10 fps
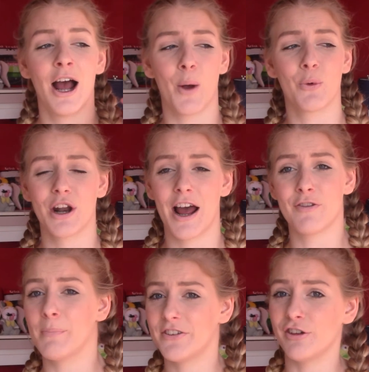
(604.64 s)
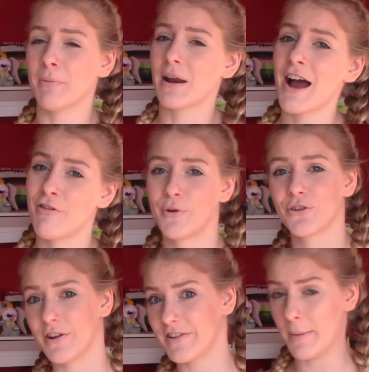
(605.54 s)
I'm gonna have the best day of my life. Everyone's
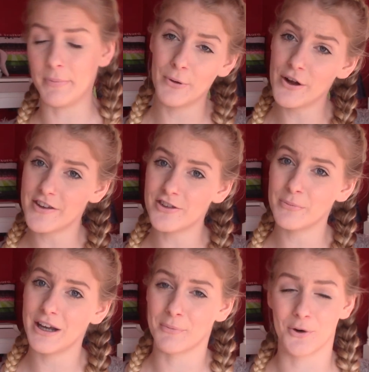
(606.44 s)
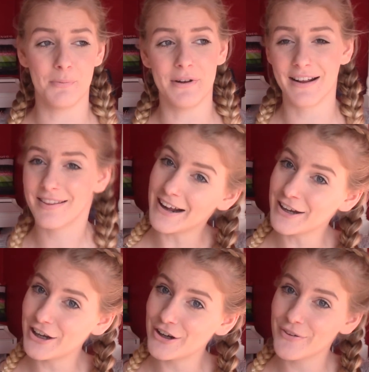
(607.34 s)
gonna say happy birthday to me. I'm gonna be like,
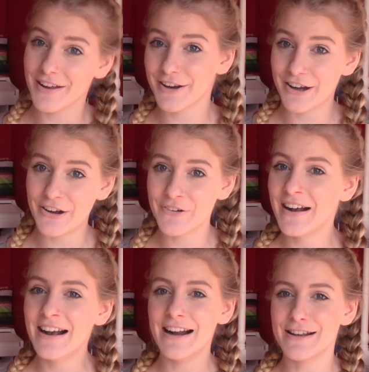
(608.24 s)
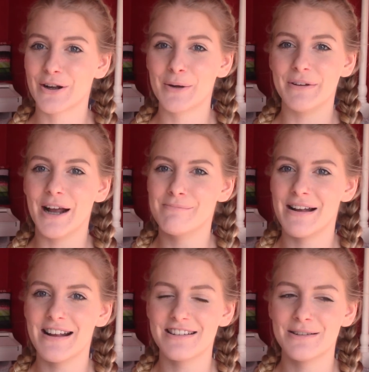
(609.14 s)
thank you, thank you. It's gonna be
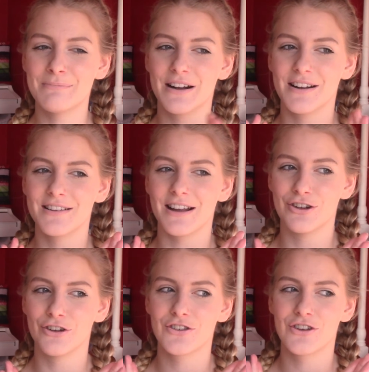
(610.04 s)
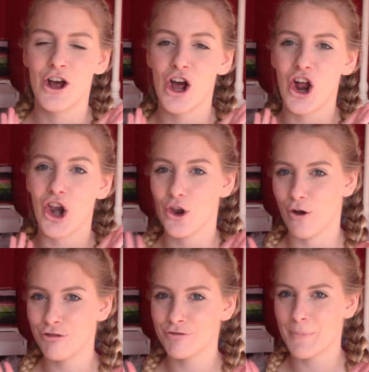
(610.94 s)
amazing because I just
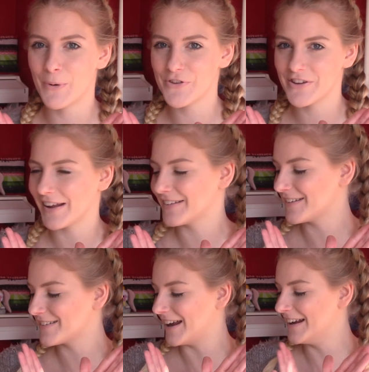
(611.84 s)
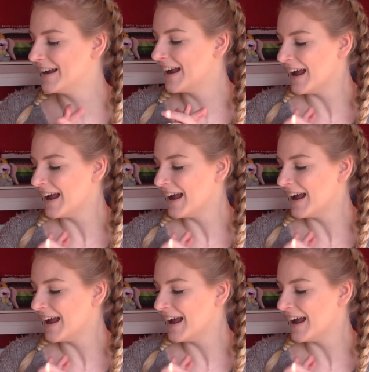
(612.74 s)
love my birthday at Disney.